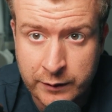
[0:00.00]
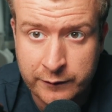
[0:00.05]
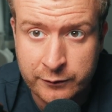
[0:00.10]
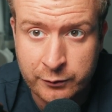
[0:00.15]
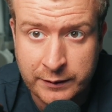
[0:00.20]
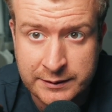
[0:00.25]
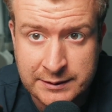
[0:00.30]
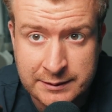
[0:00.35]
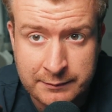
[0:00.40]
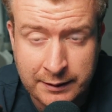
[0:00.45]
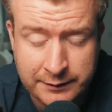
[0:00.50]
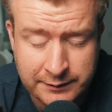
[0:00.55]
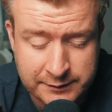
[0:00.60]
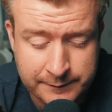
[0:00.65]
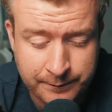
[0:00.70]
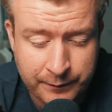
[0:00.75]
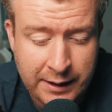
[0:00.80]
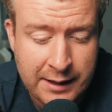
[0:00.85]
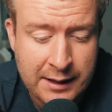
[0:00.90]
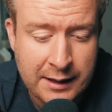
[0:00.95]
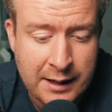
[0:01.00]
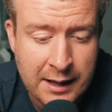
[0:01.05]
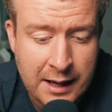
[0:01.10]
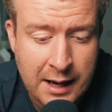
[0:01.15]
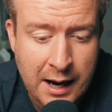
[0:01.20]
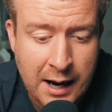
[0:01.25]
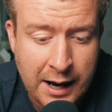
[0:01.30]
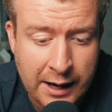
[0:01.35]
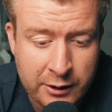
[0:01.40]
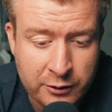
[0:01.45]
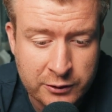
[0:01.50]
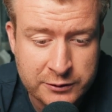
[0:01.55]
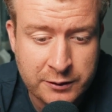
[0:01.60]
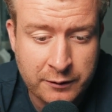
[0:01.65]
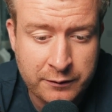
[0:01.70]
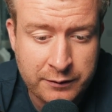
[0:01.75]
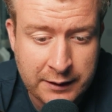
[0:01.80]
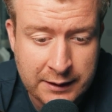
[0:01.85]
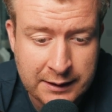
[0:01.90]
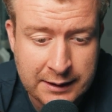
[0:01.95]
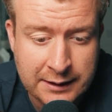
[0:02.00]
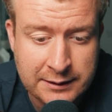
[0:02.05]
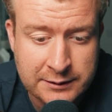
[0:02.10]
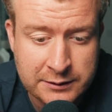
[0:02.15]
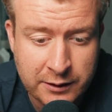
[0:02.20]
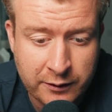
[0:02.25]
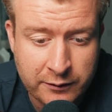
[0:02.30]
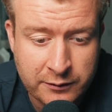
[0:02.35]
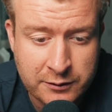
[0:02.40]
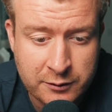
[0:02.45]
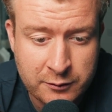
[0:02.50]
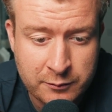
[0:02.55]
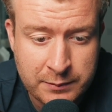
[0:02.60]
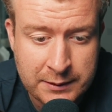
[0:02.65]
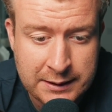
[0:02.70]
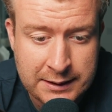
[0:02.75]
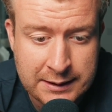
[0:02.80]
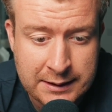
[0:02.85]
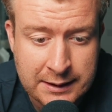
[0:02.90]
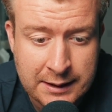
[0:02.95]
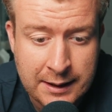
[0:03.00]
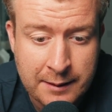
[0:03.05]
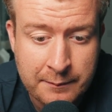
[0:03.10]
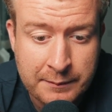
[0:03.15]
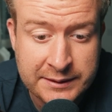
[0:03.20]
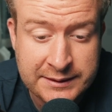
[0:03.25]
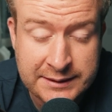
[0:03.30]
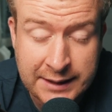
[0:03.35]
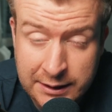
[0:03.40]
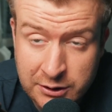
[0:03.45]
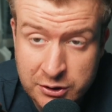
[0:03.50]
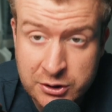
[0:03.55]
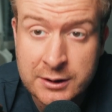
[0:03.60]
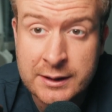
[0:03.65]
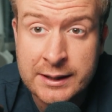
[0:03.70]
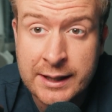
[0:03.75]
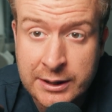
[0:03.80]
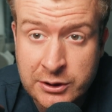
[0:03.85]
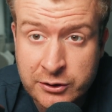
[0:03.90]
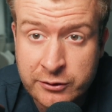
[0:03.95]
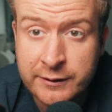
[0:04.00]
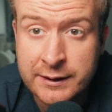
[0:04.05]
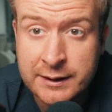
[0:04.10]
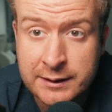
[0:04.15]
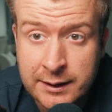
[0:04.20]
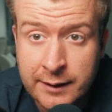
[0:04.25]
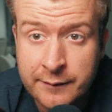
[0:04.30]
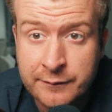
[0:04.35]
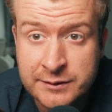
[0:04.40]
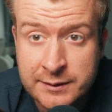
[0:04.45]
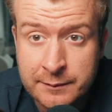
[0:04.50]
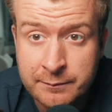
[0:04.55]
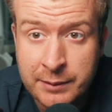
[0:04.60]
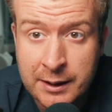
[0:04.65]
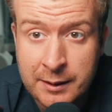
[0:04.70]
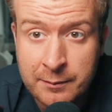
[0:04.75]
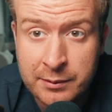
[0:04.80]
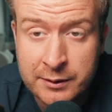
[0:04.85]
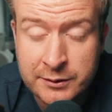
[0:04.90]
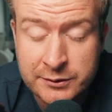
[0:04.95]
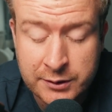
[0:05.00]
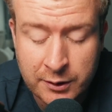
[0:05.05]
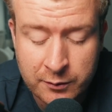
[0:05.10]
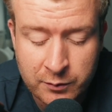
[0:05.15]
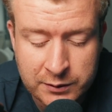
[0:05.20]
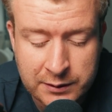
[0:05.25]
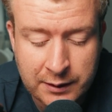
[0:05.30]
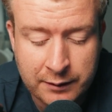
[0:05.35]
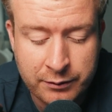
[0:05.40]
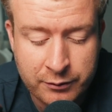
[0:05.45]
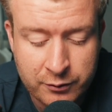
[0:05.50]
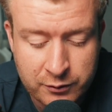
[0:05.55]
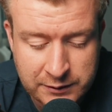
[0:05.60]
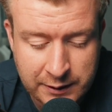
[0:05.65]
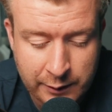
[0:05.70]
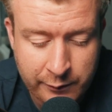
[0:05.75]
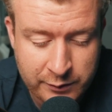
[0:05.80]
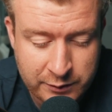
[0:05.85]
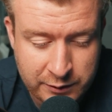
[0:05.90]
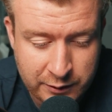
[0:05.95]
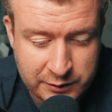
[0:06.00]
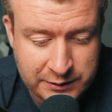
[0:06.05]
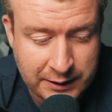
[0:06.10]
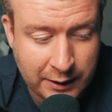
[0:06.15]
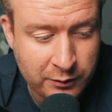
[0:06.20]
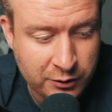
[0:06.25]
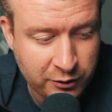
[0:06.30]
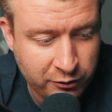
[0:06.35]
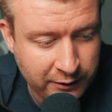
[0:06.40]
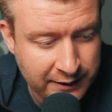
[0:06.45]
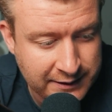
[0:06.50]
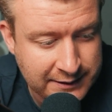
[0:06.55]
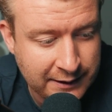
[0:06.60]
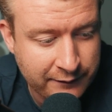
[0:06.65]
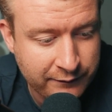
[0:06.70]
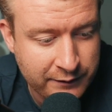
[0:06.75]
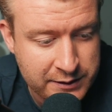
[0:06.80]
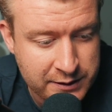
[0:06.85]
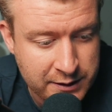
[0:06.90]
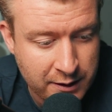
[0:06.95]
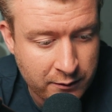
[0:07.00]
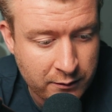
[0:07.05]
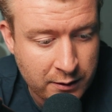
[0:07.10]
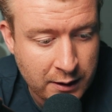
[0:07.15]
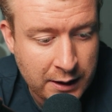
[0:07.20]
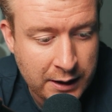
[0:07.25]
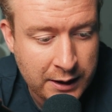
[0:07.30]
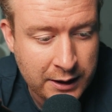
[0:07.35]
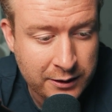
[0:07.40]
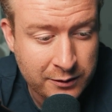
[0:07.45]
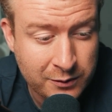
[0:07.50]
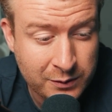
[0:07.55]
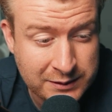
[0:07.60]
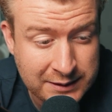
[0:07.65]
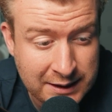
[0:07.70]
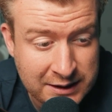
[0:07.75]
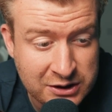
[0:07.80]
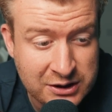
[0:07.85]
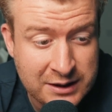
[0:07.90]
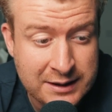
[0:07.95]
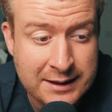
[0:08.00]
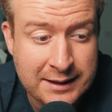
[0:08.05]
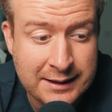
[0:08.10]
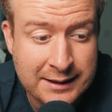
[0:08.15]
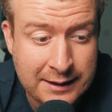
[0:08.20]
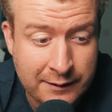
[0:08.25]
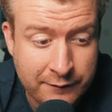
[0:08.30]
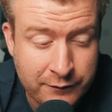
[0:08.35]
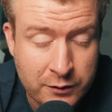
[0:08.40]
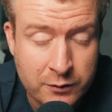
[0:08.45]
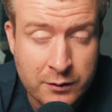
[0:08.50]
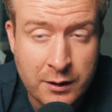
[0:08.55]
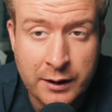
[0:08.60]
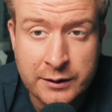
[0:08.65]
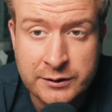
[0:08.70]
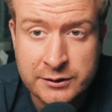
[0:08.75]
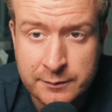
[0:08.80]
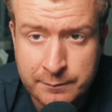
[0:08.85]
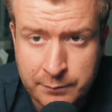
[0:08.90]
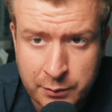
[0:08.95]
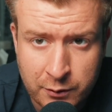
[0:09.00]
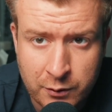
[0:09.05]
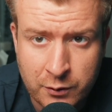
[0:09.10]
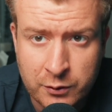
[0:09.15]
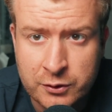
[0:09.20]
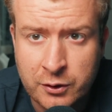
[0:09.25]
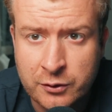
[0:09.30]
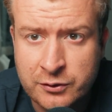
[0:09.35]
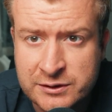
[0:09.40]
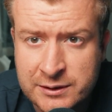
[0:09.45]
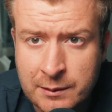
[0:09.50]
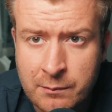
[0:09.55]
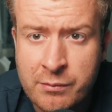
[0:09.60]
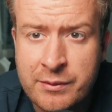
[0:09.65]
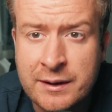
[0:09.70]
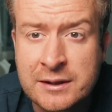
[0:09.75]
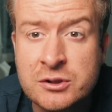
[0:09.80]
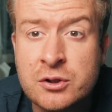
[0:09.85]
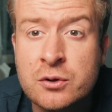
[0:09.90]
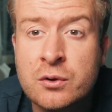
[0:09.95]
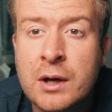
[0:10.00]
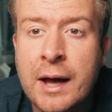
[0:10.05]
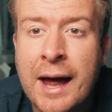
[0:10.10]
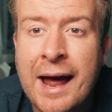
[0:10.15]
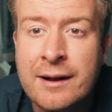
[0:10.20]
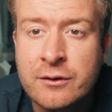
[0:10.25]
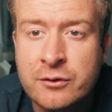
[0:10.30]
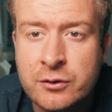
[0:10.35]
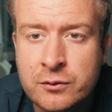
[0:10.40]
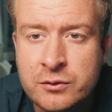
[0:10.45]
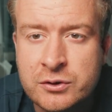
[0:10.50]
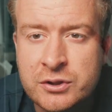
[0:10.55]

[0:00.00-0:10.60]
12 to 18 months. I also think it's going to be potentially a tricky time for some people. And so what I thought I would do is I would create a video to essentially give you guys support on some things you can do